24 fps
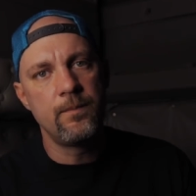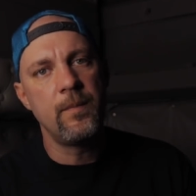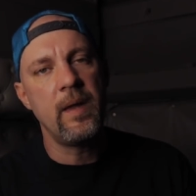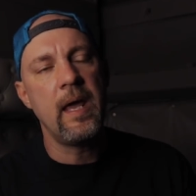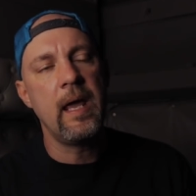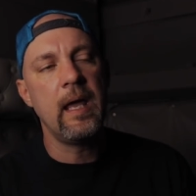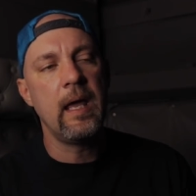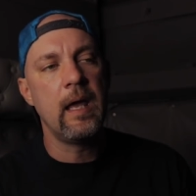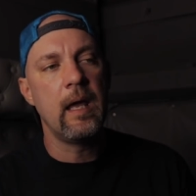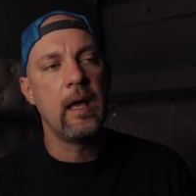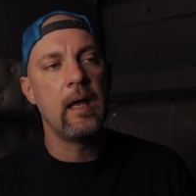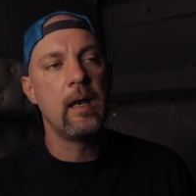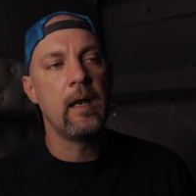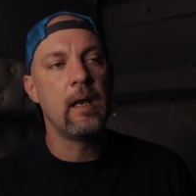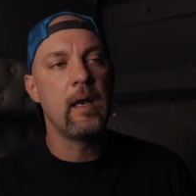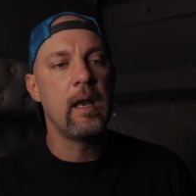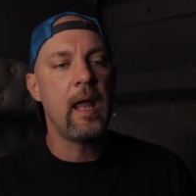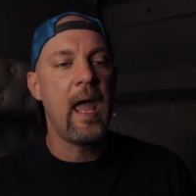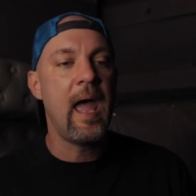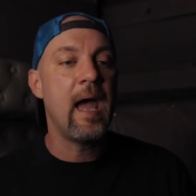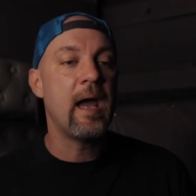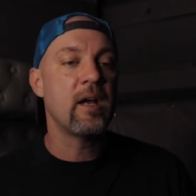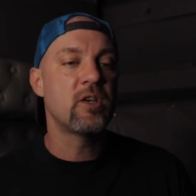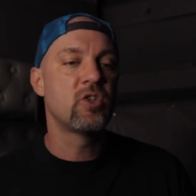And
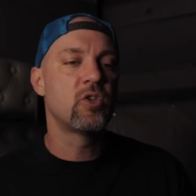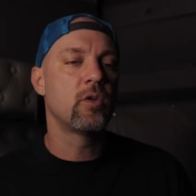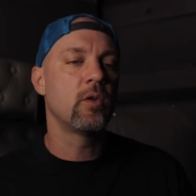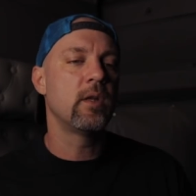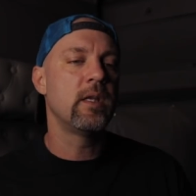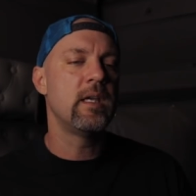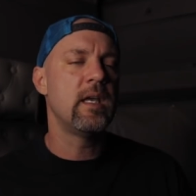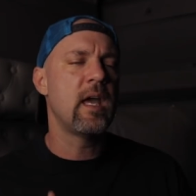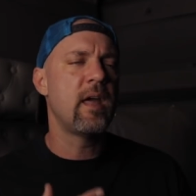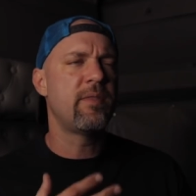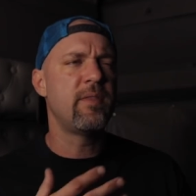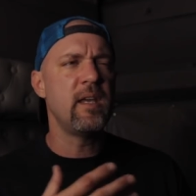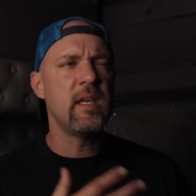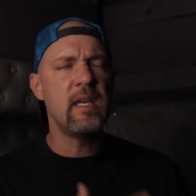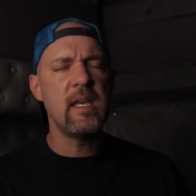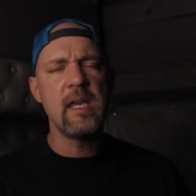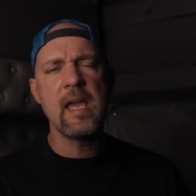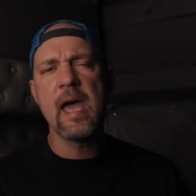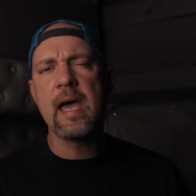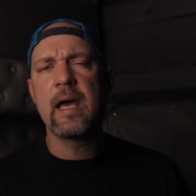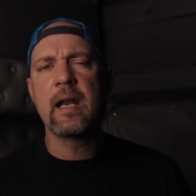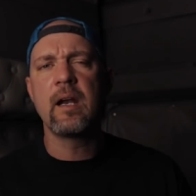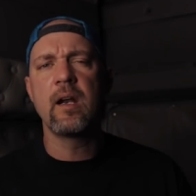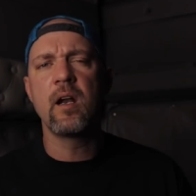actually, I think he
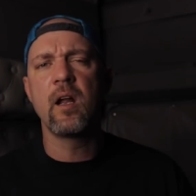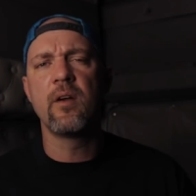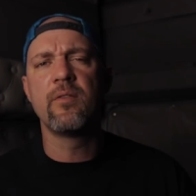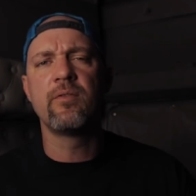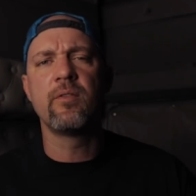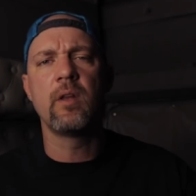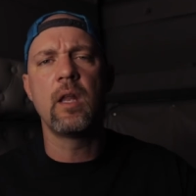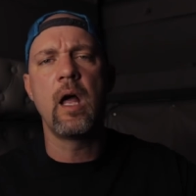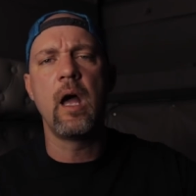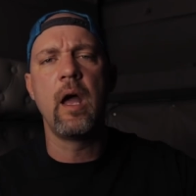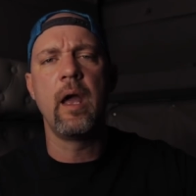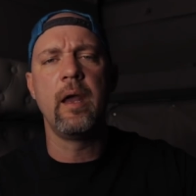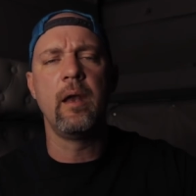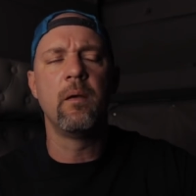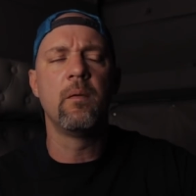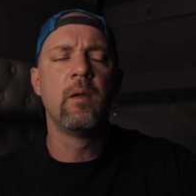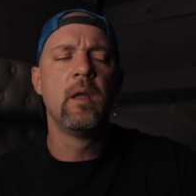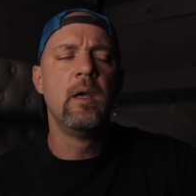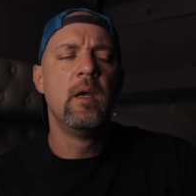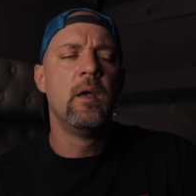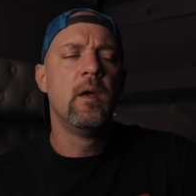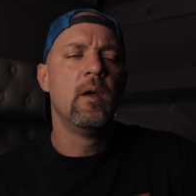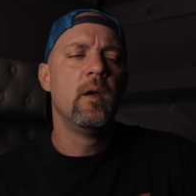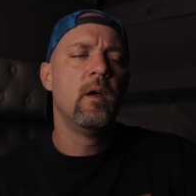had enough line,
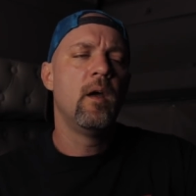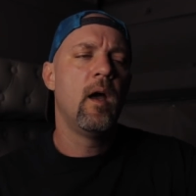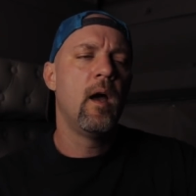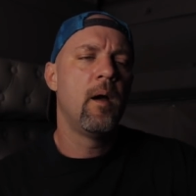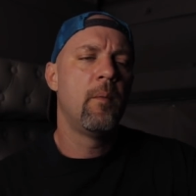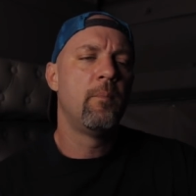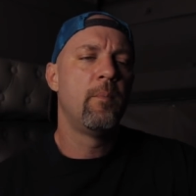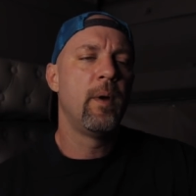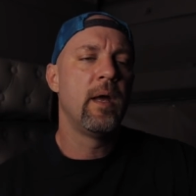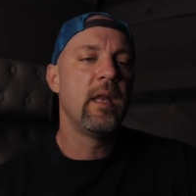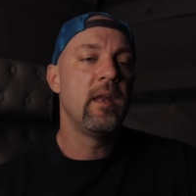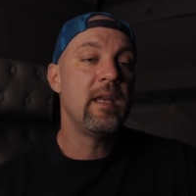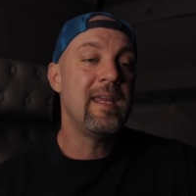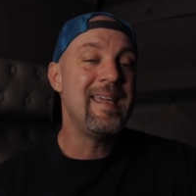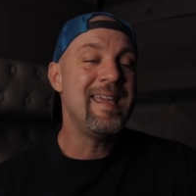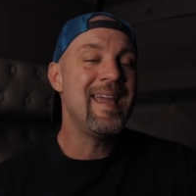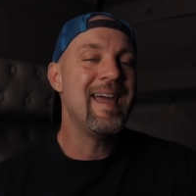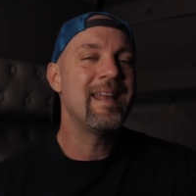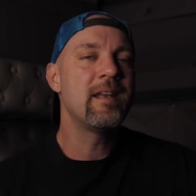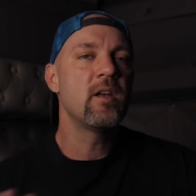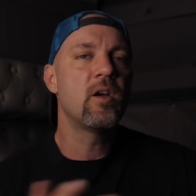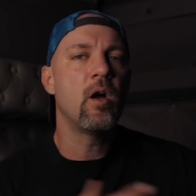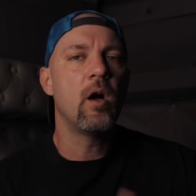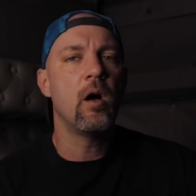uh, but he
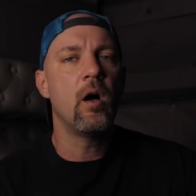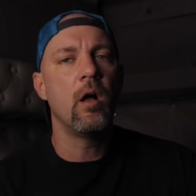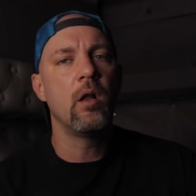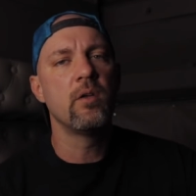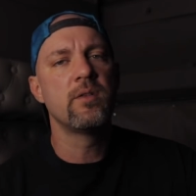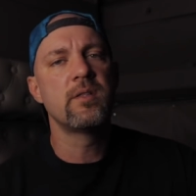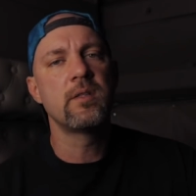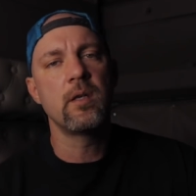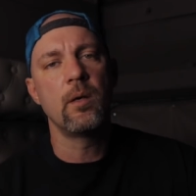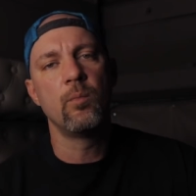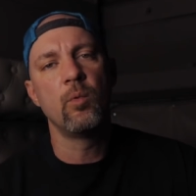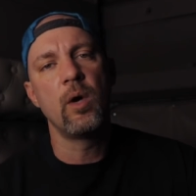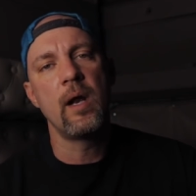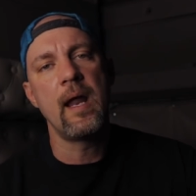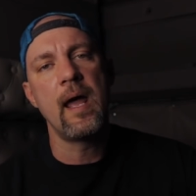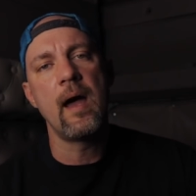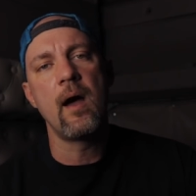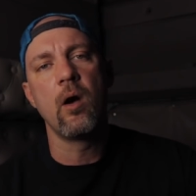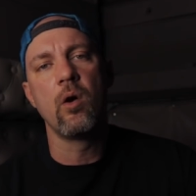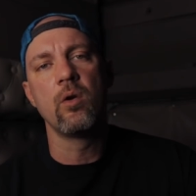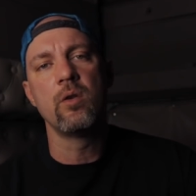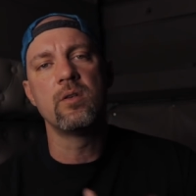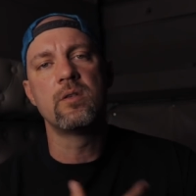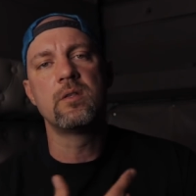had to call someone
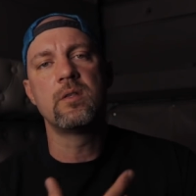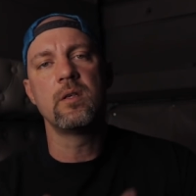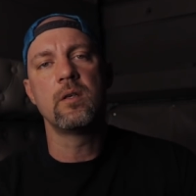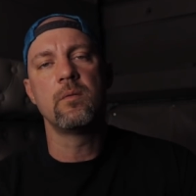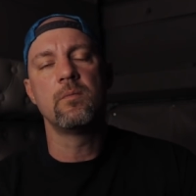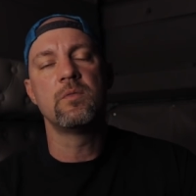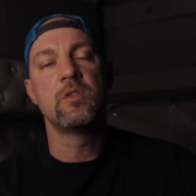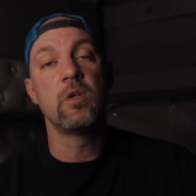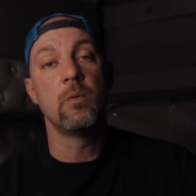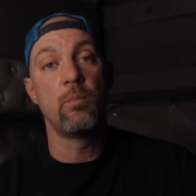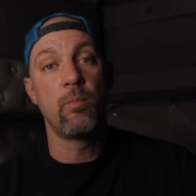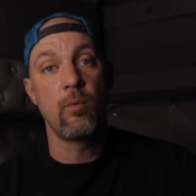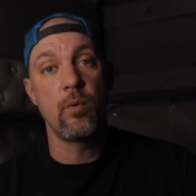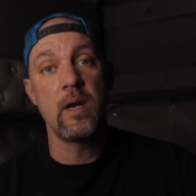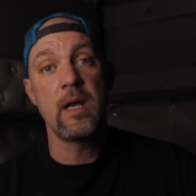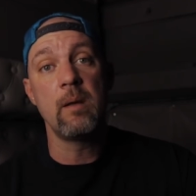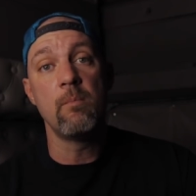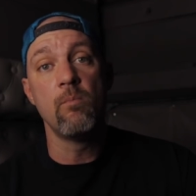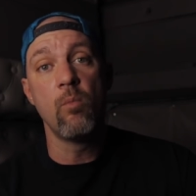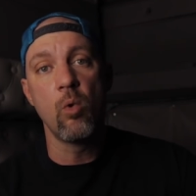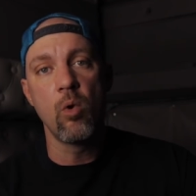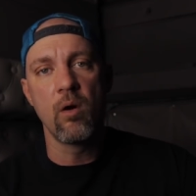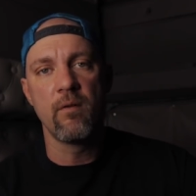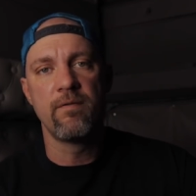out to, to bring
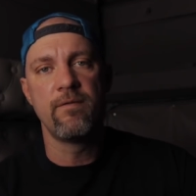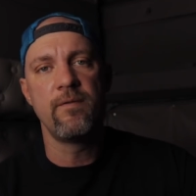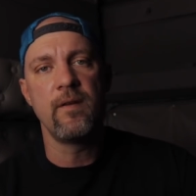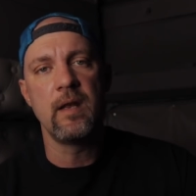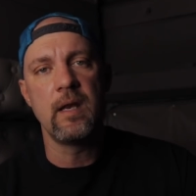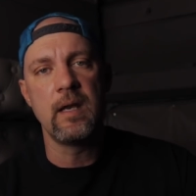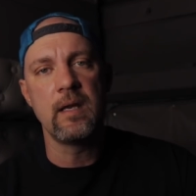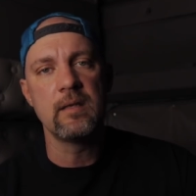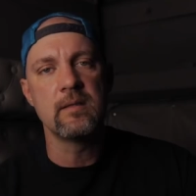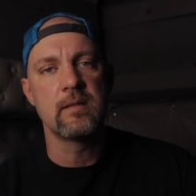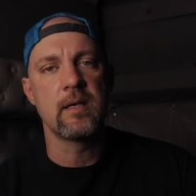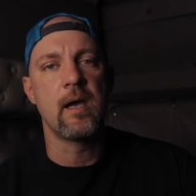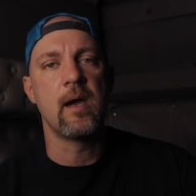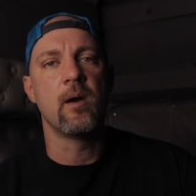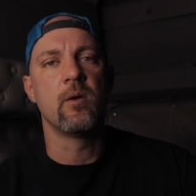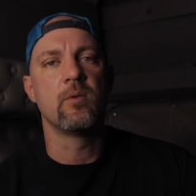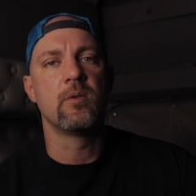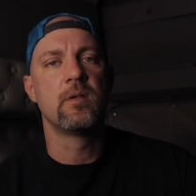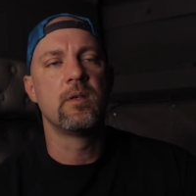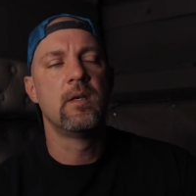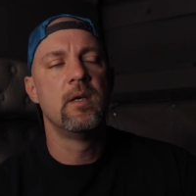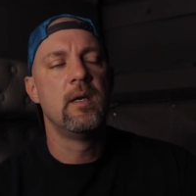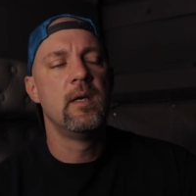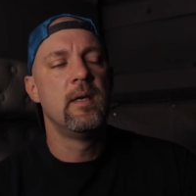more fittings
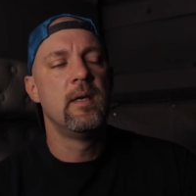out.